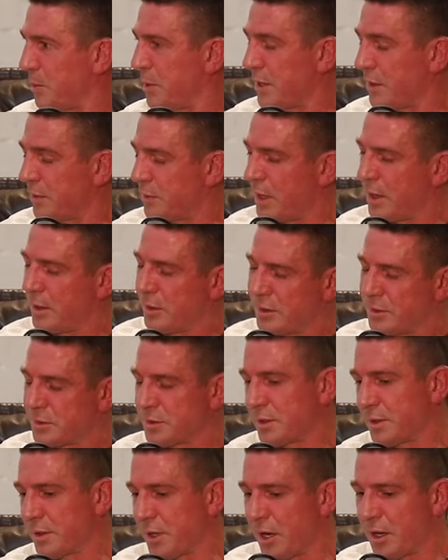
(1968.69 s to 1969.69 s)
But then you
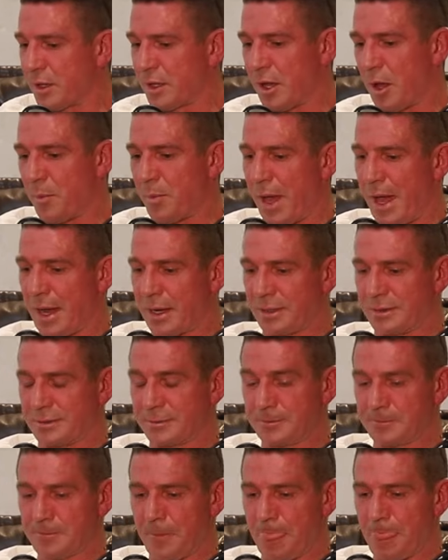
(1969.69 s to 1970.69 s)
sort of got to go back
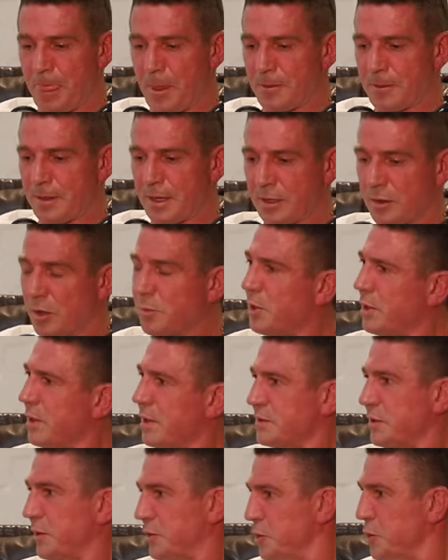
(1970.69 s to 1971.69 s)
and think, my
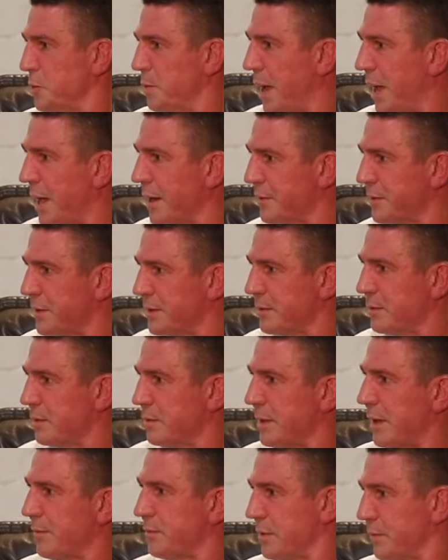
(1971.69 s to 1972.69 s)
life's not too bad. I've got a
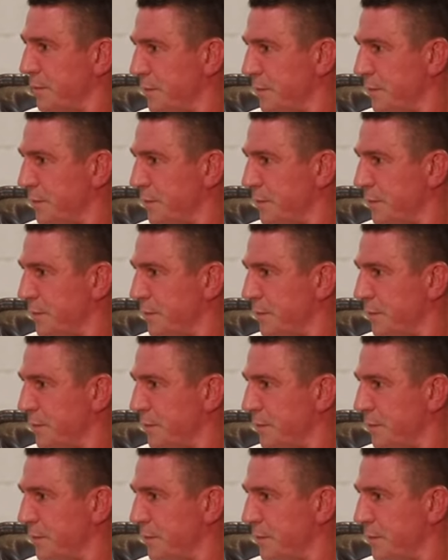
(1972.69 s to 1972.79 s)
loving